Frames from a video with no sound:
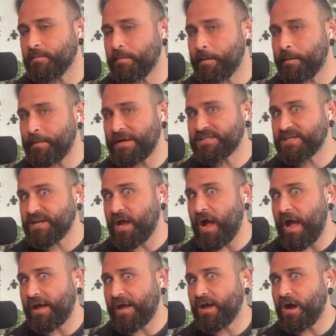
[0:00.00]
My mind's
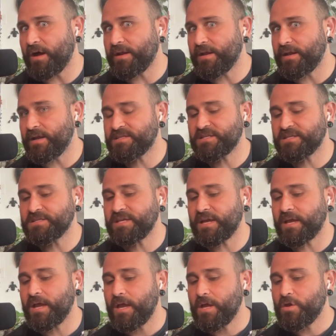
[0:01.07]
like I got it. It's just
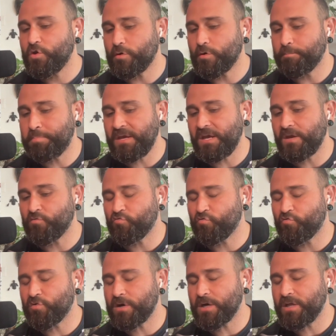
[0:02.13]
like your being
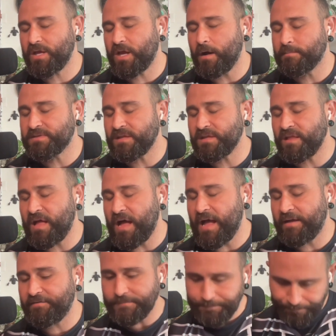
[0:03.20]
really comes
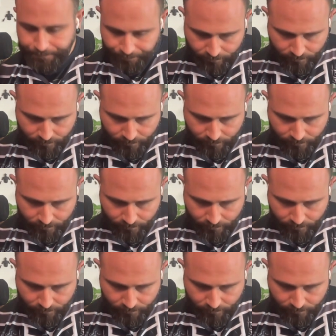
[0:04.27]
alive